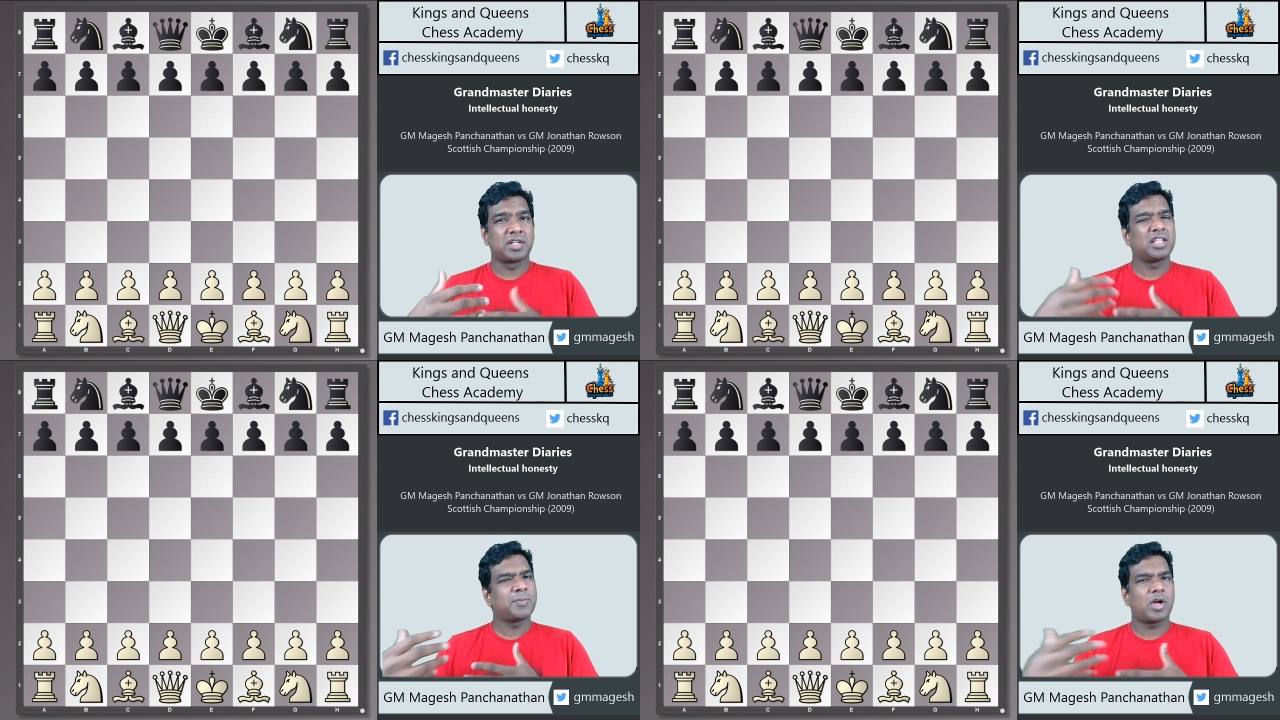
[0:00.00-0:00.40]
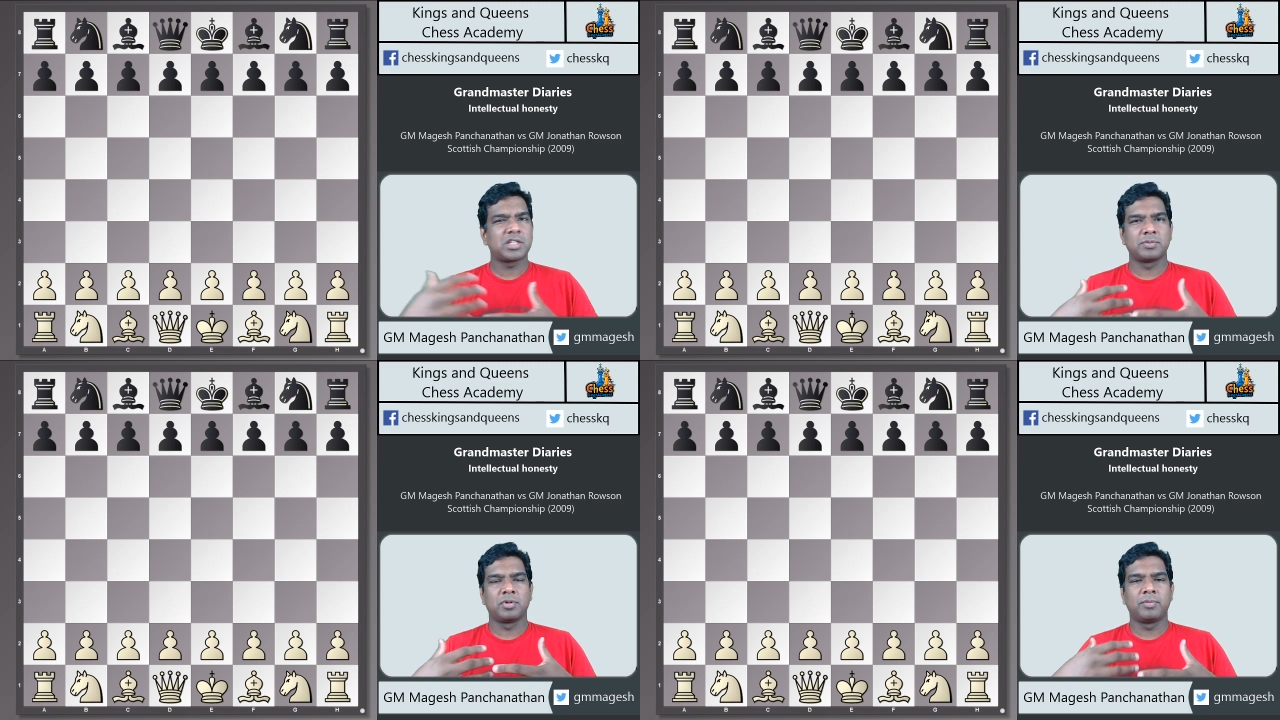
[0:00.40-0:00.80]
It's
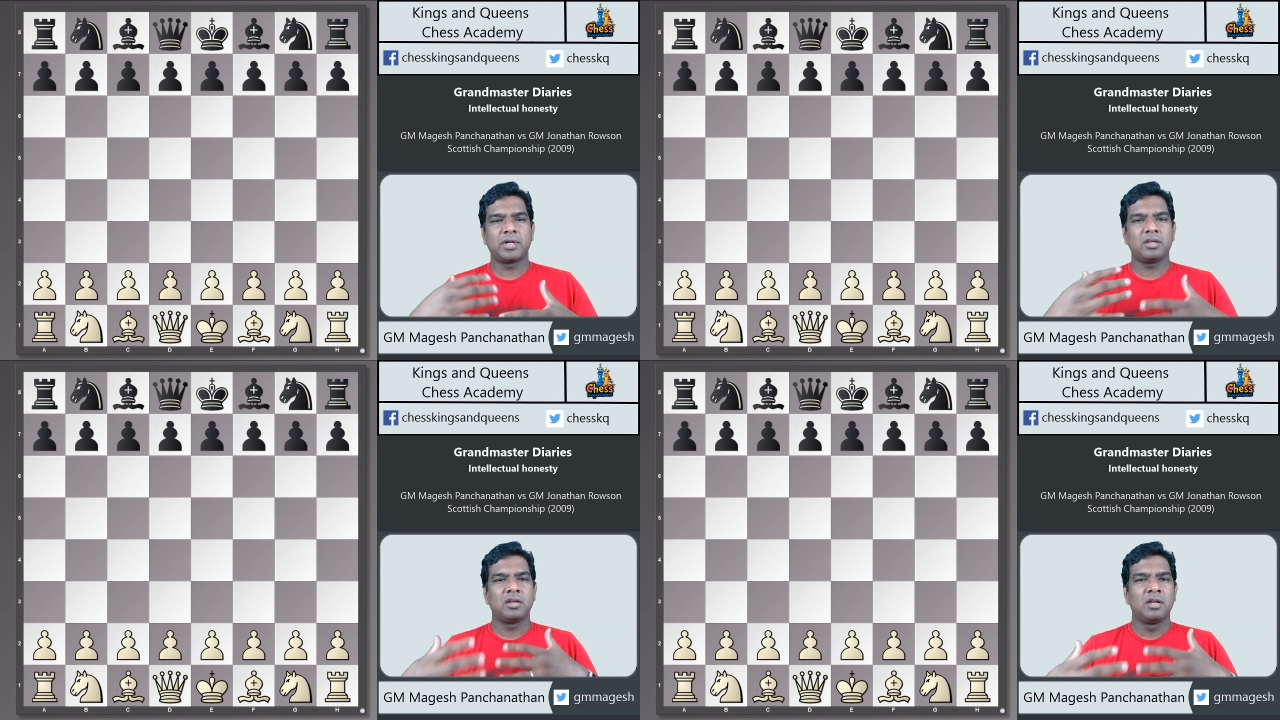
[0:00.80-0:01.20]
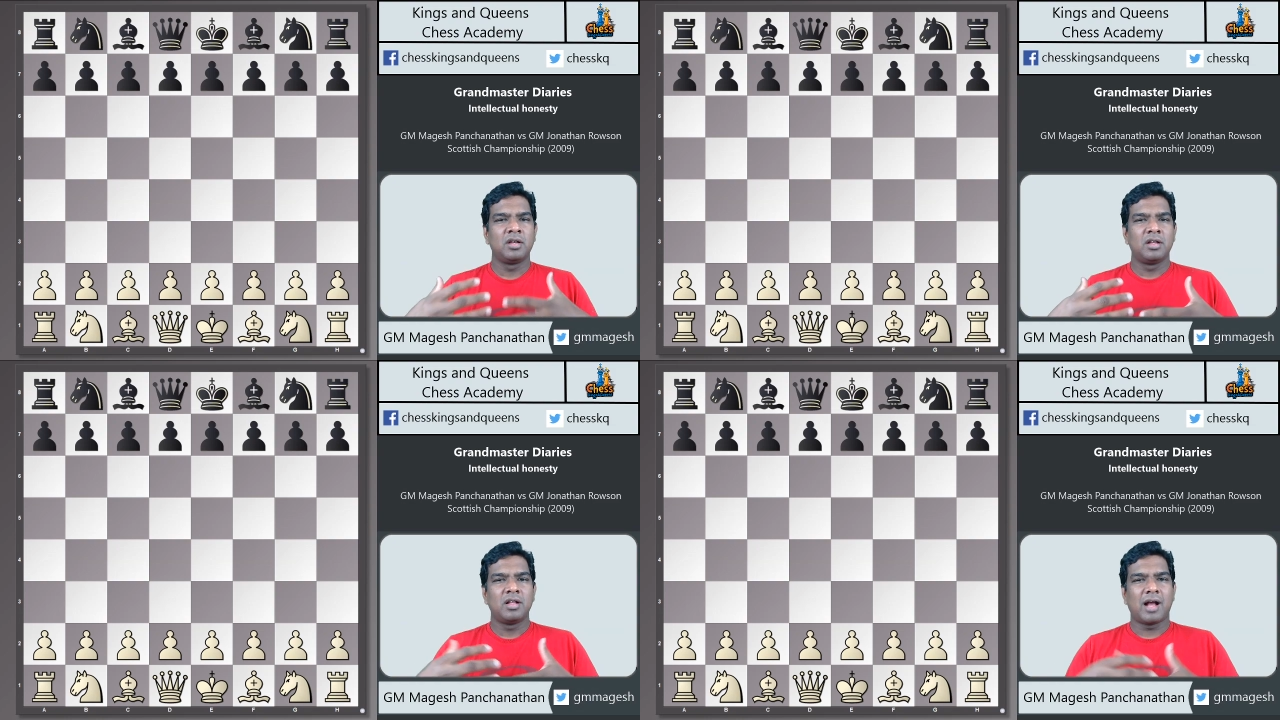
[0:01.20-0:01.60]
possible, but
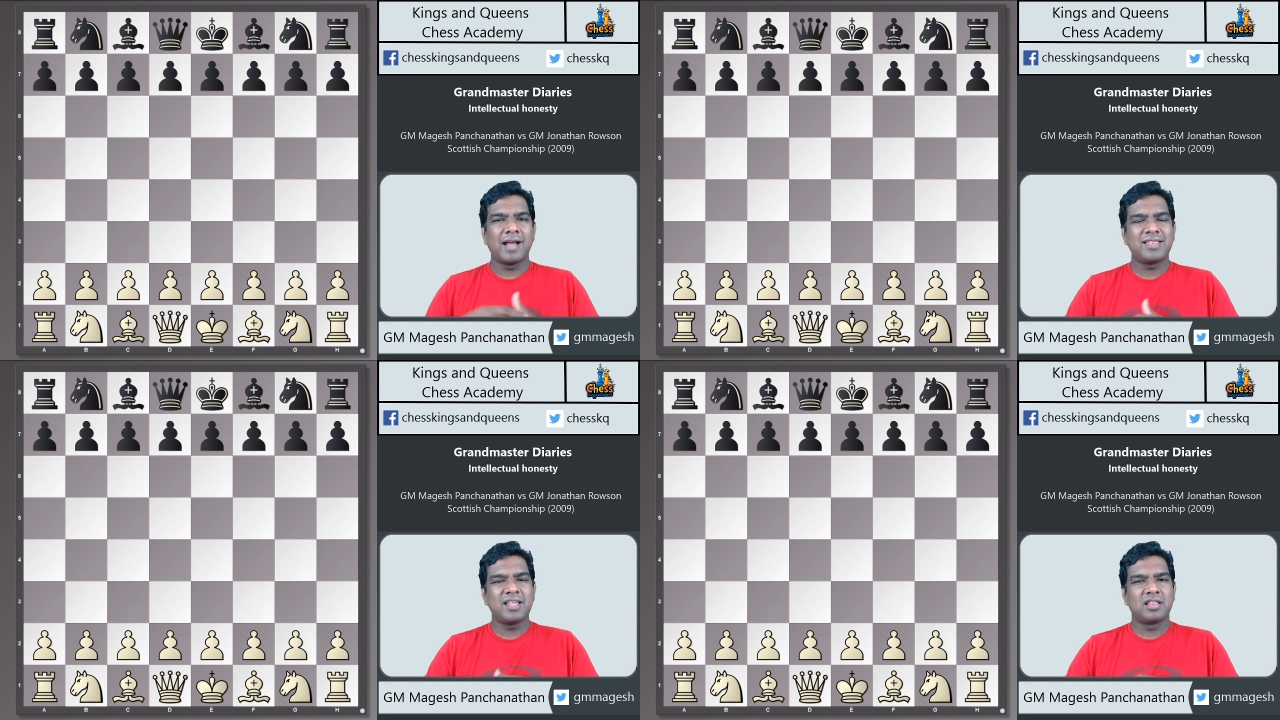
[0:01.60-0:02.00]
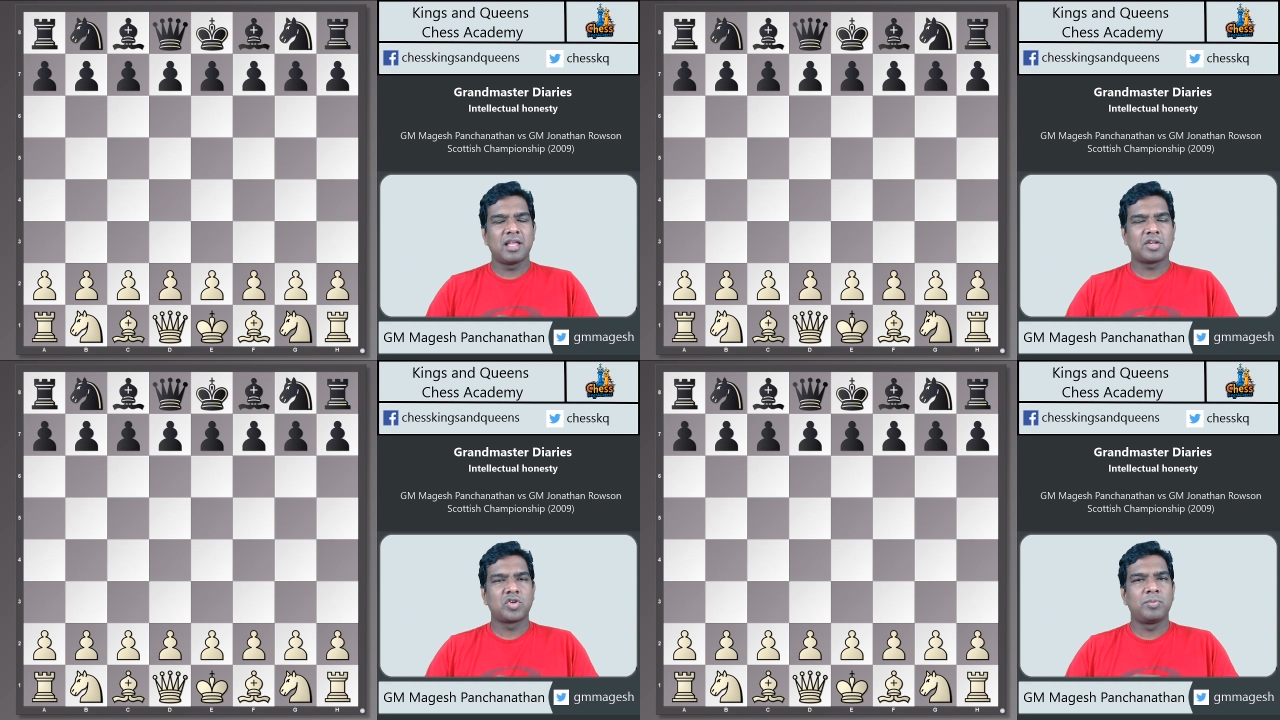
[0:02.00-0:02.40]
I think there
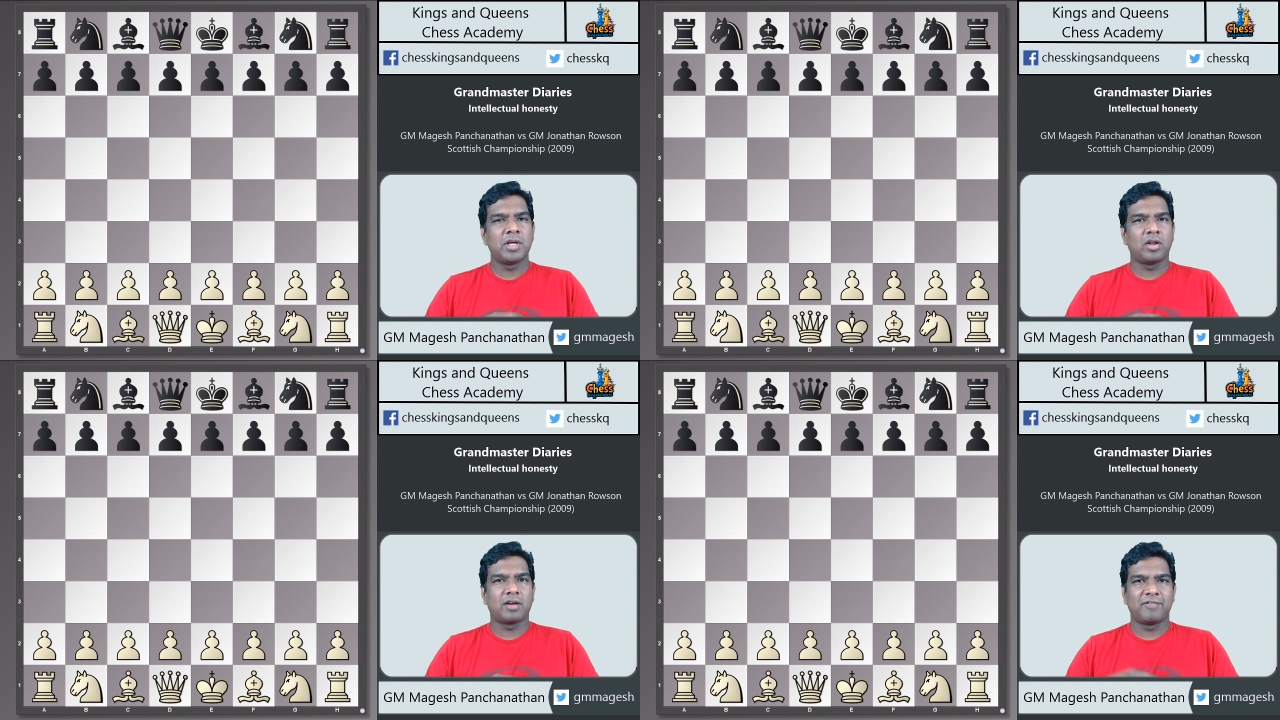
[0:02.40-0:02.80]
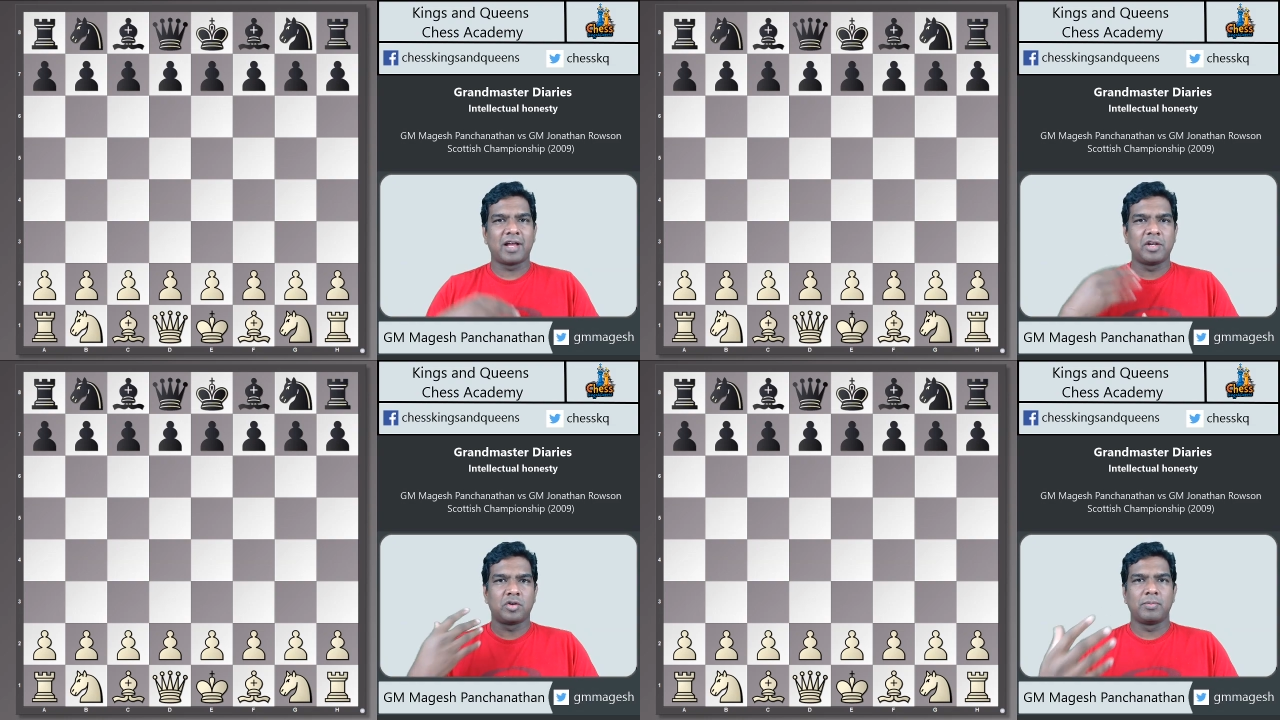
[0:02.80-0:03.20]
should be a lot of
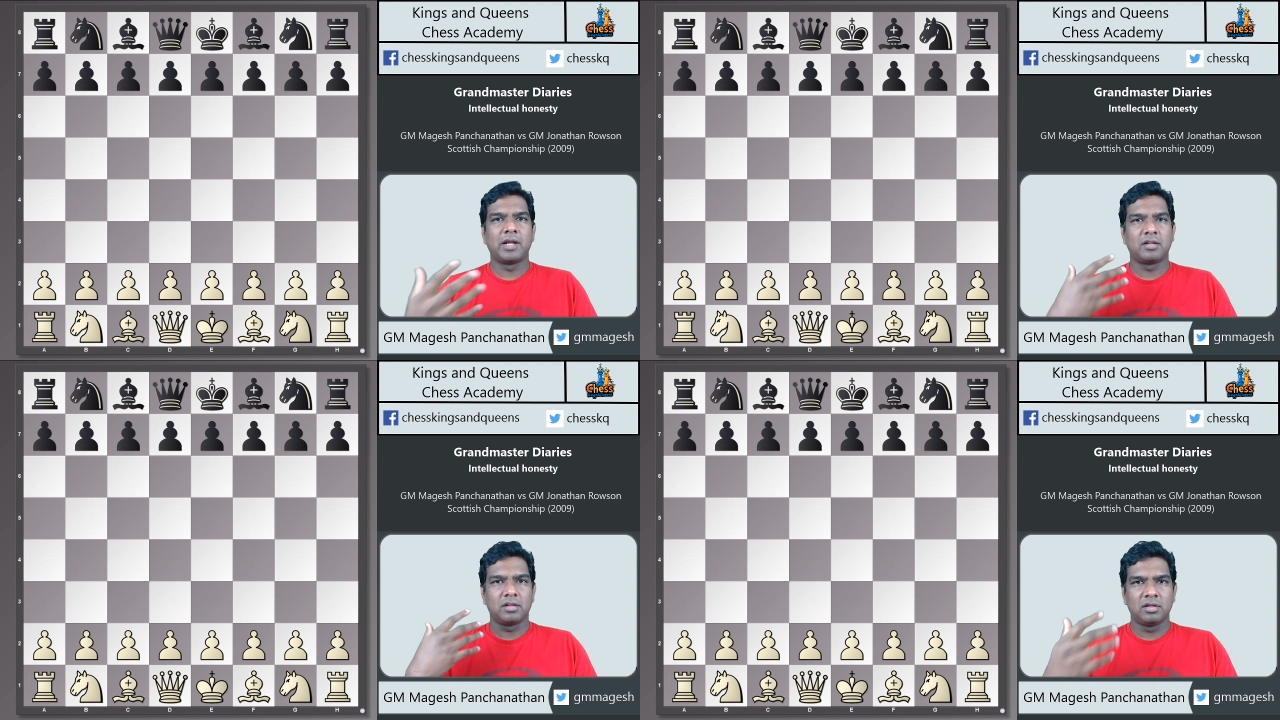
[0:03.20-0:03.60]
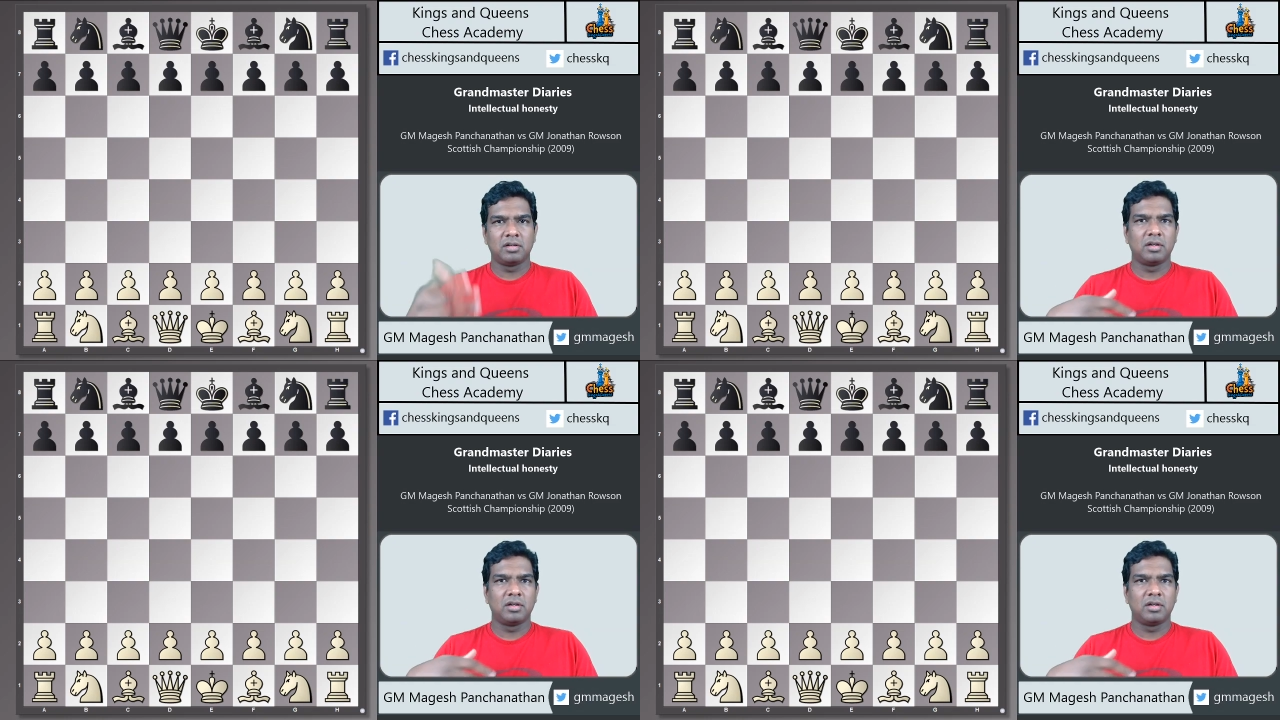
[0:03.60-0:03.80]
value to mental